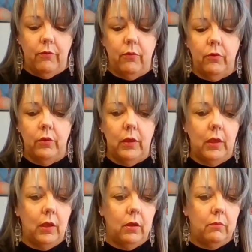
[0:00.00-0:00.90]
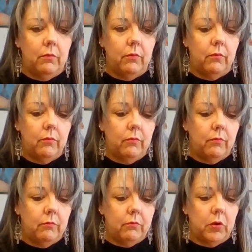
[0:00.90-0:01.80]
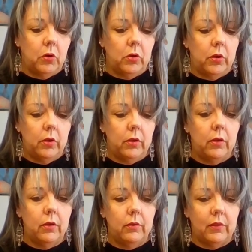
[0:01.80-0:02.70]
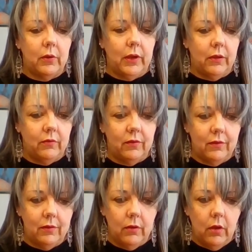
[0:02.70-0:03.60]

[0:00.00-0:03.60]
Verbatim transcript: for the um, bird. There he is.